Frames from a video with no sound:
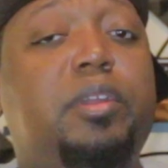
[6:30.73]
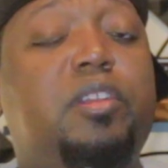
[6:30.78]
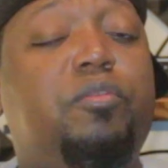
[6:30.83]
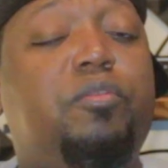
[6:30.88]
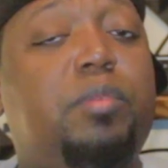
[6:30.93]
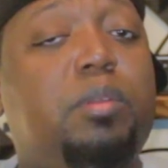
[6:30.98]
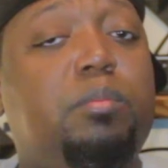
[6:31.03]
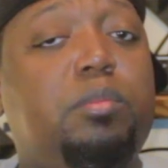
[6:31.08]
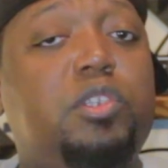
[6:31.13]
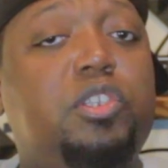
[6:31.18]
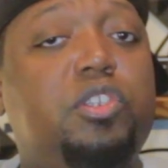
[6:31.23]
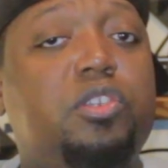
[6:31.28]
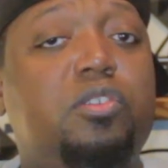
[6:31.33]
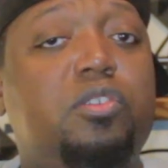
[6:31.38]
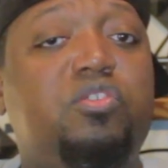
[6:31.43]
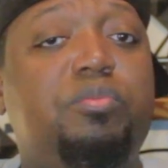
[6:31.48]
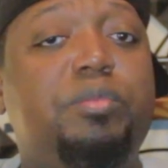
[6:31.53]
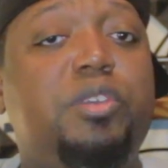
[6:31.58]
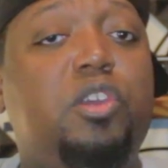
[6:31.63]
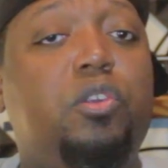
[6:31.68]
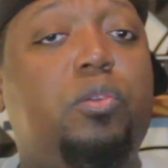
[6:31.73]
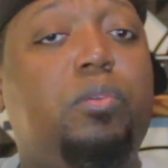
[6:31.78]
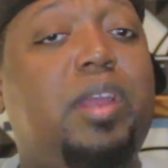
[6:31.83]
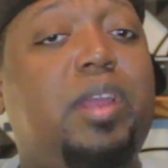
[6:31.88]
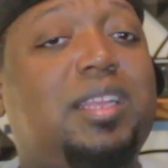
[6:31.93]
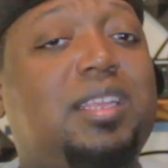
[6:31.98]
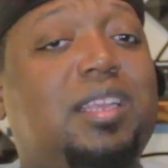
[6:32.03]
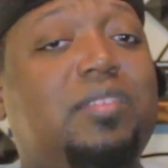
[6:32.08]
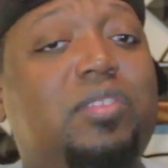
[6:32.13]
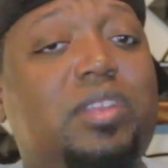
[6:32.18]
But if memory serves me
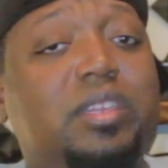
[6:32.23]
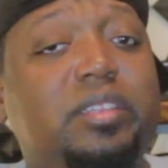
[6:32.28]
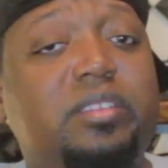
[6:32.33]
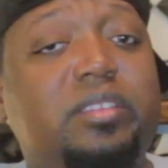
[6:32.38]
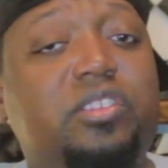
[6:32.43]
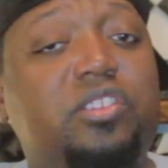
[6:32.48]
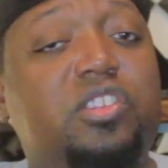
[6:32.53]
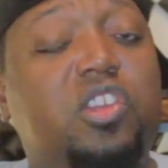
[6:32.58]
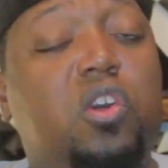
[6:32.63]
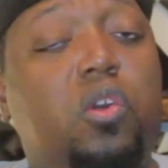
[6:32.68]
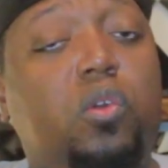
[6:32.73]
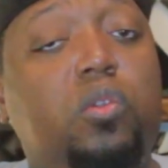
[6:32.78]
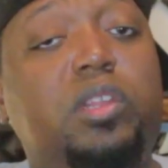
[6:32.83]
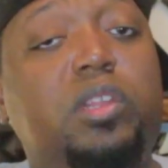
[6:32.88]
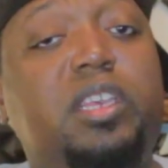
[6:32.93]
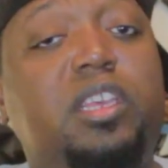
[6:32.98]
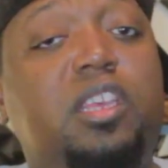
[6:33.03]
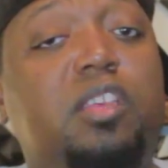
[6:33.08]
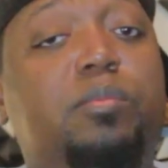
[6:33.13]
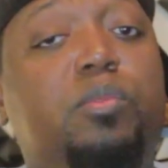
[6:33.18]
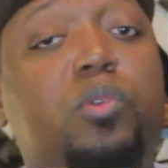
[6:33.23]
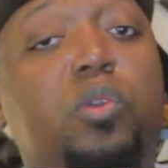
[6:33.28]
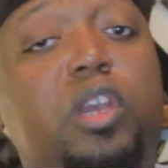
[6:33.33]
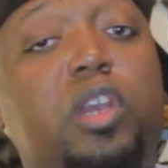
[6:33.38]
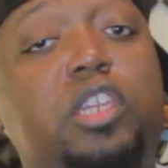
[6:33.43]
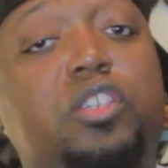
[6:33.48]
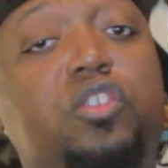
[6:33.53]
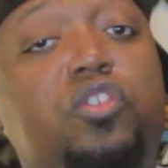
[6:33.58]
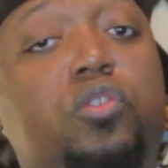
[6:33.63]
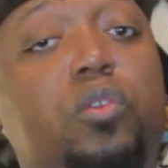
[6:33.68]
correct, I think this is the only
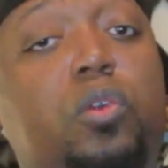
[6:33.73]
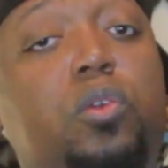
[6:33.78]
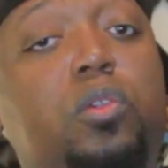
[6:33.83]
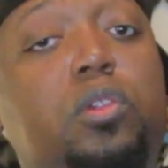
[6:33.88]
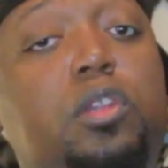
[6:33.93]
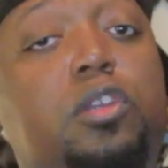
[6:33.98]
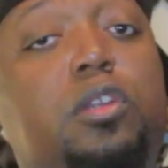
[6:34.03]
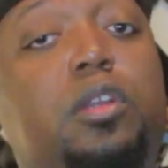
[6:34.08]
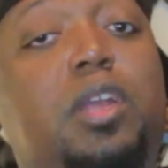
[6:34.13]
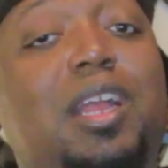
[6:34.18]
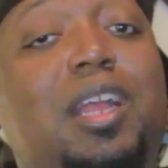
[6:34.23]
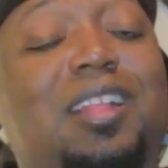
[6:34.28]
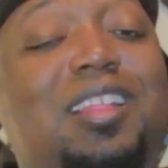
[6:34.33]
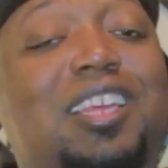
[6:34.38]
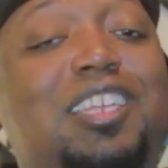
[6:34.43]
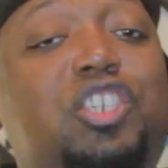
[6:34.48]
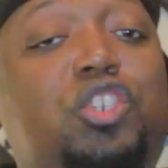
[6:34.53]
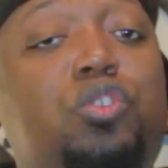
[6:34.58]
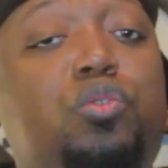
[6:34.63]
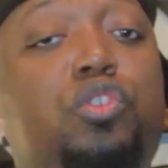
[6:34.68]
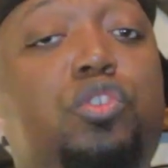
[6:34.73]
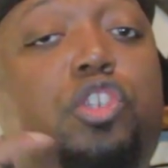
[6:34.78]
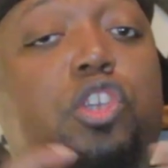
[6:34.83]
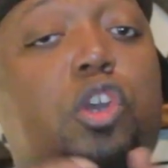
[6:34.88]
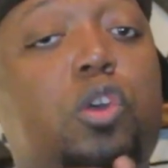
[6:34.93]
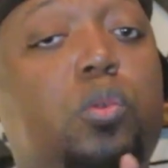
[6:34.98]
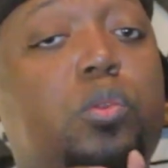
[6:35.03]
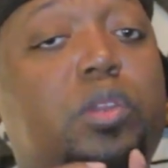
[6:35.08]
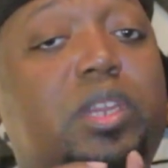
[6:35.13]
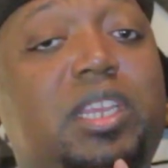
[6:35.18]
keyboard controller that you
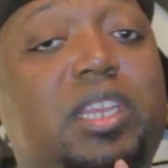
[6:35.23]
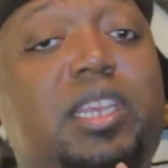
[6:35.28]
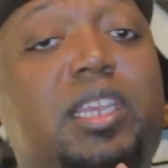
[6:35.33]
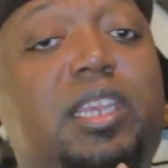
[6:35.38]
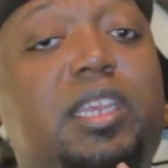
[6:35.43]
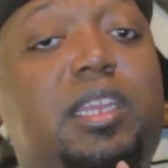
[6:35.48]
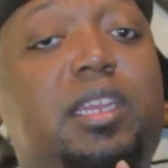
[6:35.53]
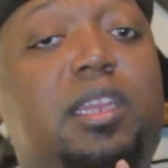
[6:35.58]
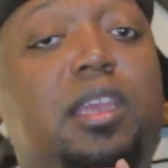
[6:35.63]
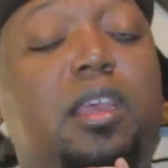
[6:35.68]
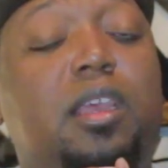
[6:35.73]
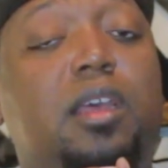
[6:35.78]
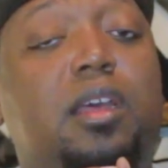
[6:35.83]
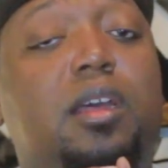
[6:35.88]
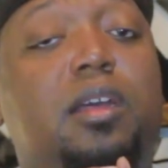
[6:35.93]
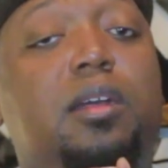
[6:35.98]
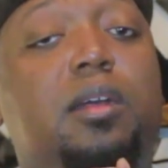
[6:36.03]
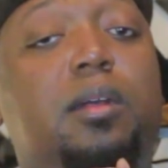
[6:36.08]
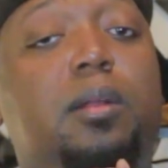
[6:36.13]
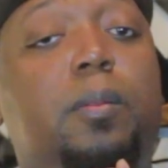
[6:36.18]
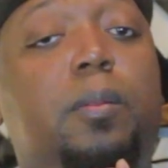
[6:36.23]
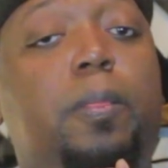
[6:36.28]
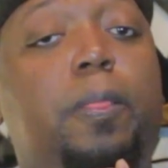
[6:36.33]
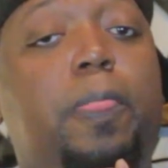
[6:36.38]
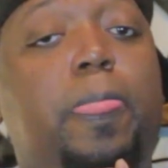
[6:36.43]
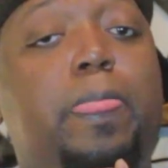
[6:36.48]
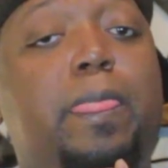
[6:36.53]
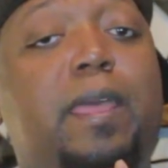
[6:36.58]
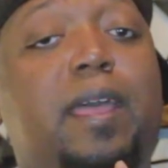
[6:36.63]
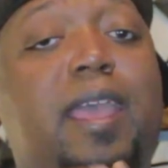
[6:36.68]
don't need
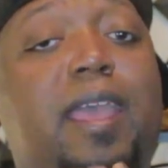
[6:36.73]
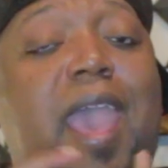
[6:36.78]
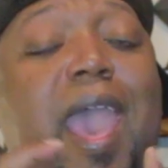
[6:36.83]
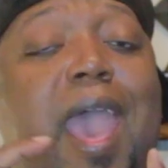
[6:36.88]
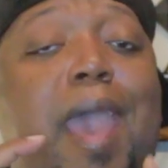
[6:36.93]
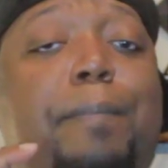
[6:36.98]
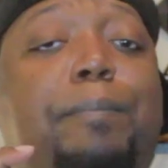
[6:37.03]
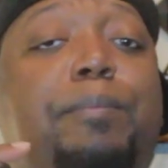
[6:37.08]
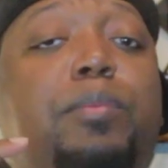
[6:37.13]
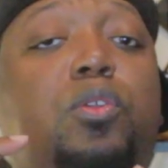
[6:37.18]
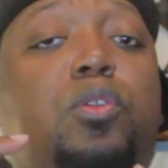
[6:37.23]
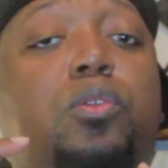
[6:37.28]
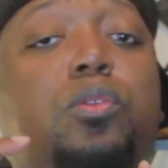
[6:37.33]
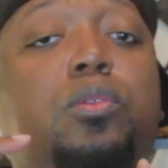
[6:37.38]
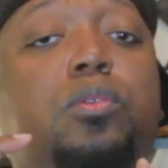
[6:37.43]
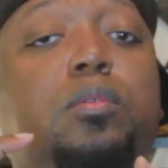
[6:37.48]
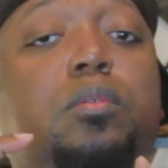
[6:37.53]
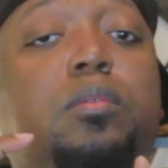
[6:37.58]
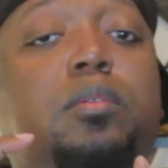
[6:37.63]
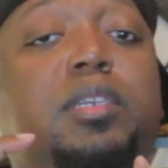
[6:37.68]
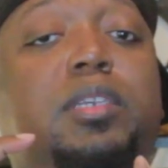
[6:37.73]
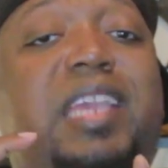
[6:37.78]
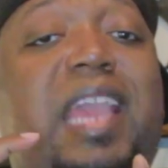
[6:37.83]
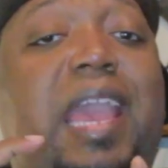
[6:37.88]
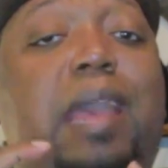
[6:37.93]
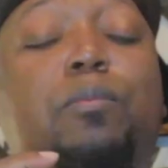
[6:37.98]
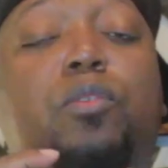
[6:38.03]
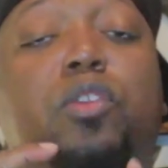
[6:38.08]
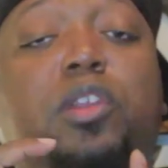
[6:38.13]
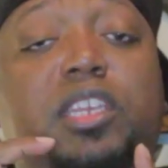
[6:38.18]
the Apple
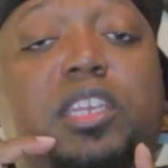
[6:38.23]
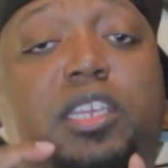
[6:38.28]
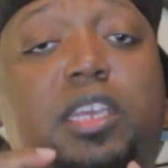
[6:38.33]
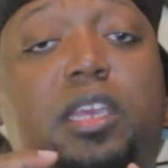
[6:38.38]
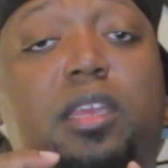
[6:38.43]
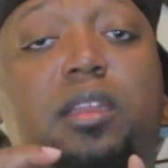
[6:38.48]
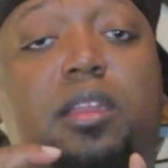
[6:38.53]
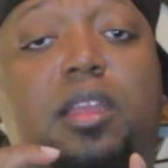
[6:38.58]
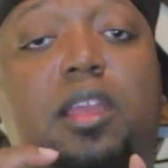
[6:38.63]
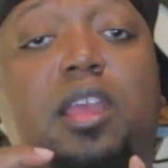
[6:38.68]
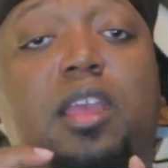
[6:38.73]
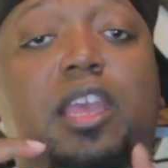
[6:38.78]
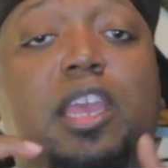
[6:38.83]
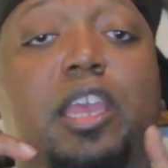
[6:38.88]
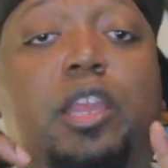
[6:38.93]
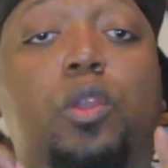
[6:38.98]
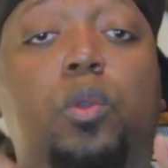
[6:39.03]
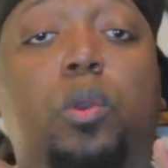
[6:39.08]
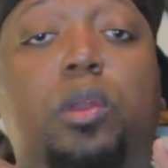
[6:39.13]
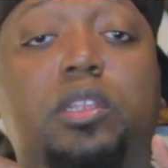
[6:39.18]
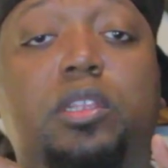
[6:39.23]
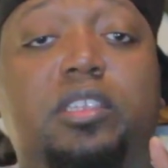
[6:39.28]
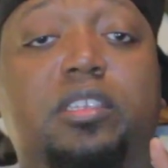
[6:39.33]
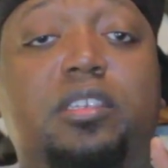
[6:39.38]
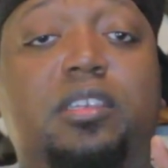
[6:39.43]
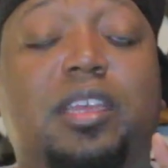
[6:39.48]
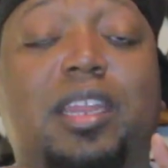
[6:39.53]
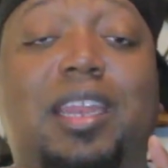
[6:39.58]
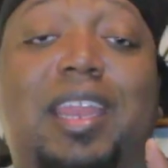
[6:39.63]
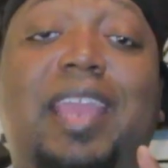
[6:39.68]
camera kit in order
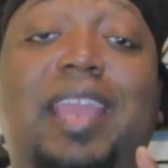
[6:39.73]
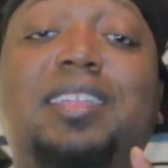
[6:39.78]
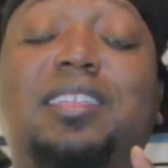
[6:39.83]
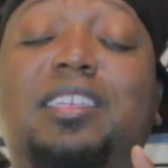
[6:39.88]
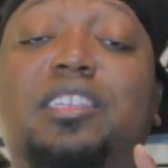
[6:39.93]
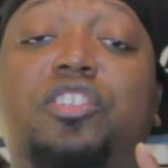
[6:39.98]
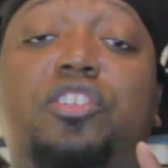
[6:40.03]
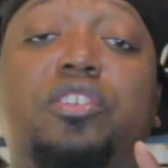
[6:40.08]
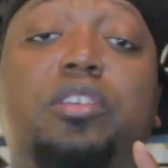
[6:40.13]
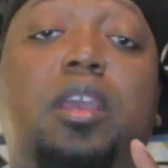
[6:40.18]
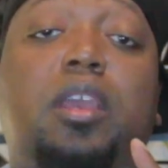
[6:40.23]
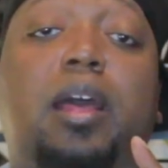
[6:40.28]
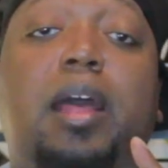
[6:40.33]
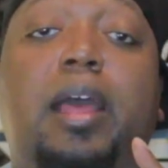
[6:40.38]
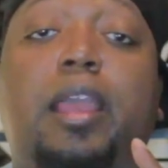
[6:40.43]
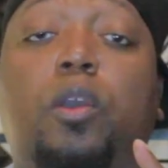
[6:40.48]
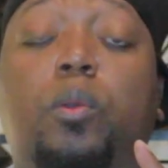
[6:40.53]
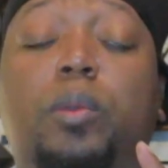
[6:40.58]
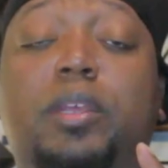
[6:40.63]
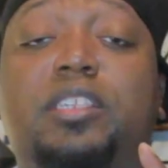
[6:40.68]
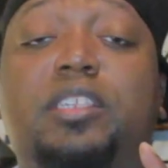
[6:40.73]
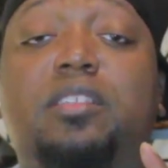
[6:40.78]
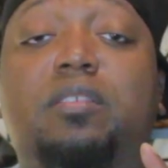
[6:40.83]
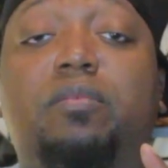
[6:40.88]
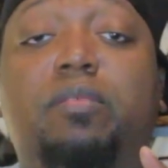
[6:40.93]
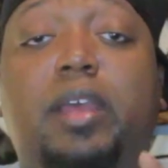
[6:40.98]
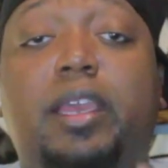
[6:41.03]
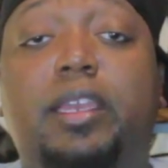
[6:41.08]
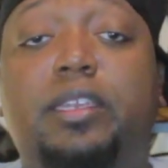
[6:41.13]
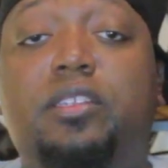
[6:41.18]
to connect it to your iOS
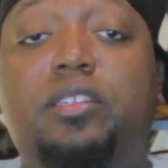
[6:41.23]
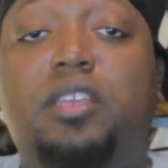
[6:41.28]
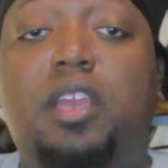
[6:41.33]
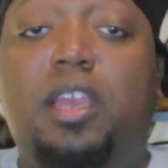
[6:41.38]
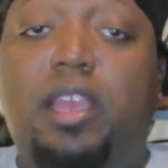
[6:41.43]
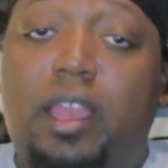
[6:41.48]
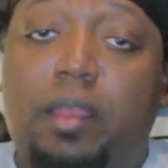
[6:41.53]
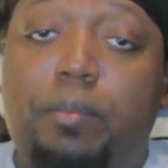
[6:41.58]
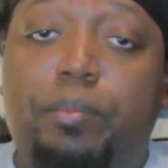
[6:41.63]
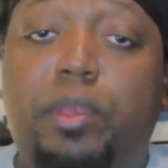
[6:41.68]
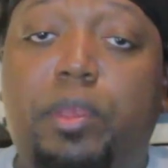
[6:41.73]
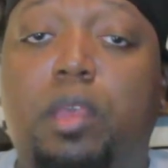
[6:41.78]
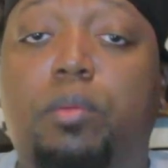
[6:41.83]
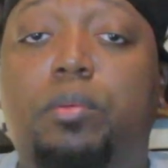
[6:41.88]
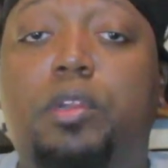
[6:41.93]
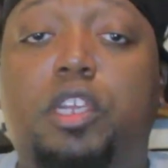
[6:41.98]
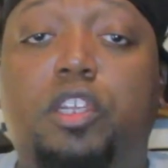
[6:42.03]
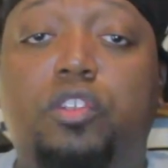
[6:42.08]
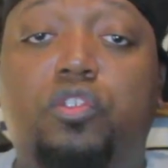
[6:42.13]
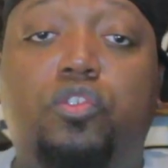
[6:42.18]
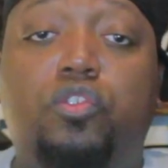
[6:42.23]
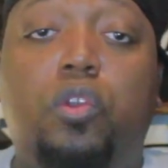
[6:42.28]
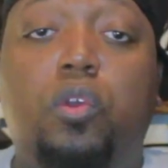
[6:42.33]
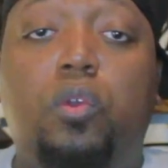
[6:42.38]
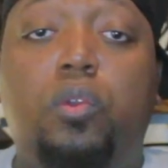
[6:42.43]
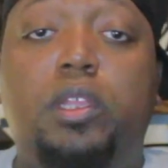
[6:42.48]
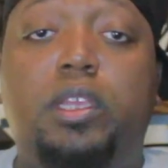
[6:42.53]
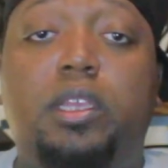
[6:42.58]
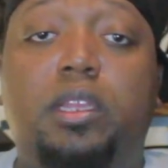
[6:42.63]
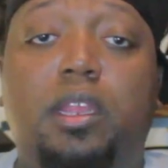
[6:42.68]
device and be able to
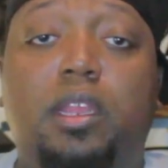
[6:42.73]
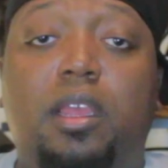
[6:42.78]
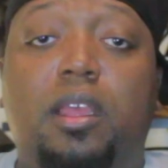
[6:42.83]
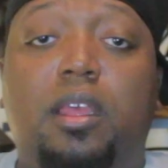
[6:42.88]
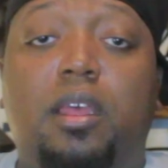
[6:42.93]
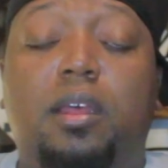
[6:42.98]
control it.